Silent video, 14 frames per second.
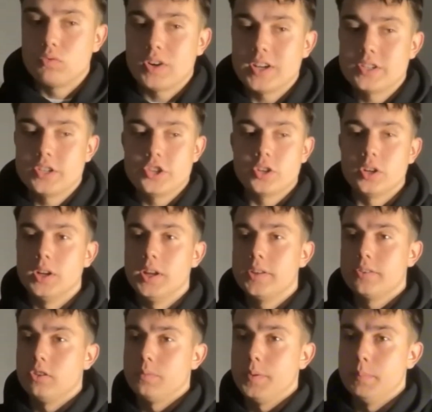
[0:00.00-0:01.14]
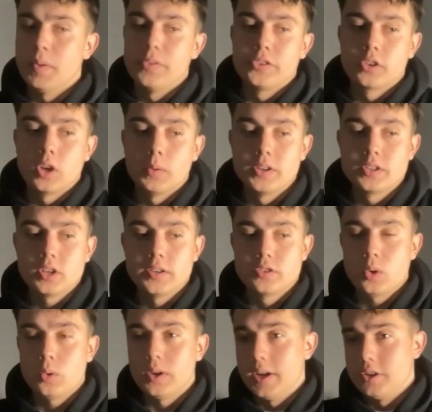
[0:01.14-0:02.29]
I think Razzie should listen to me months ago. I
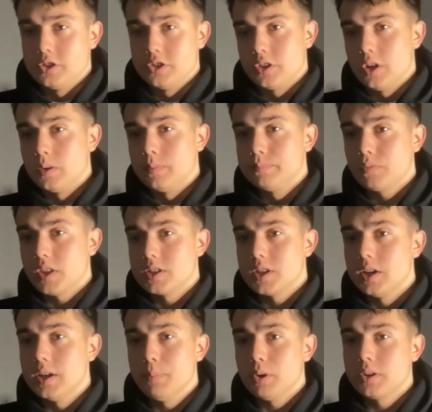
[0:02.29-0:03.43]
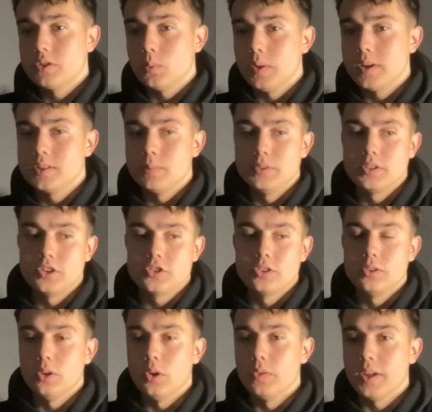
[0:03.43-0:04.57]
told it ages ago. I said Libbok is a wasted
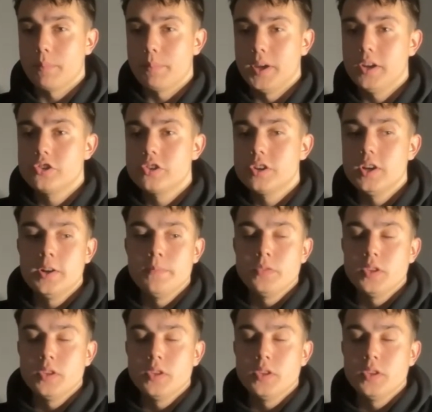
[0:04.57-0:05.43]
position on that pitch.